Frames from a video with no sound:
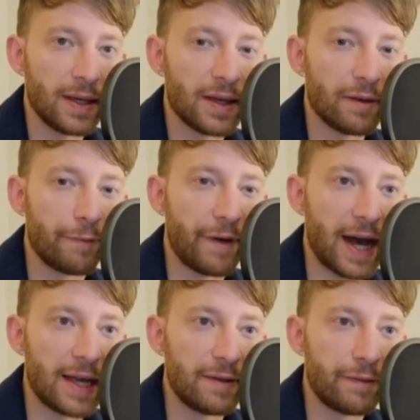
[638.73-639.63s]

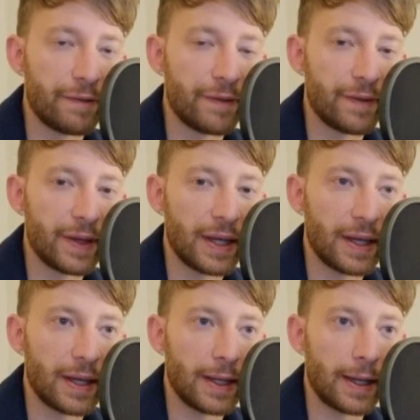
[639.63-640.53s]
5
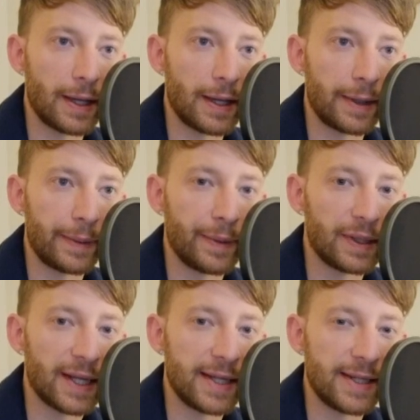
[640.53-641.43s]

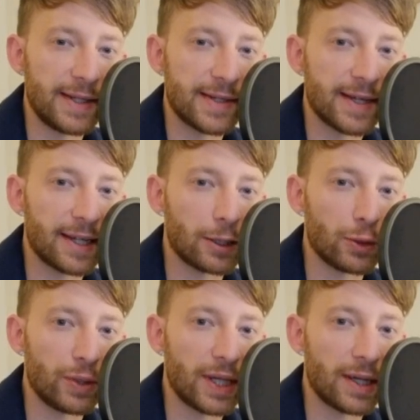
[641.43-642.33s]
ladies,
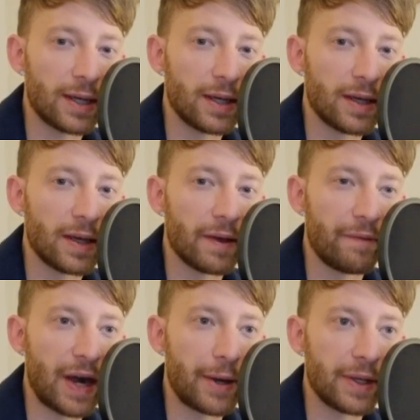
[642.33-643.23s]
including
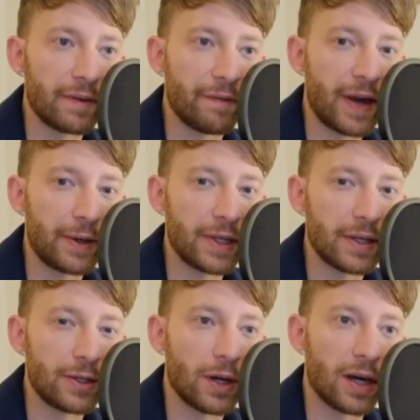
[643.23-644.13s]
very, very
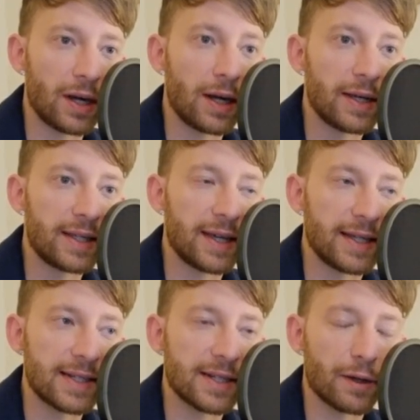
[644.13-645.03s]
young
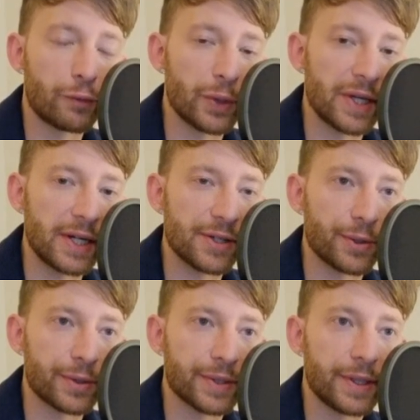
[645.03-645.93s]
kids of 3 years old.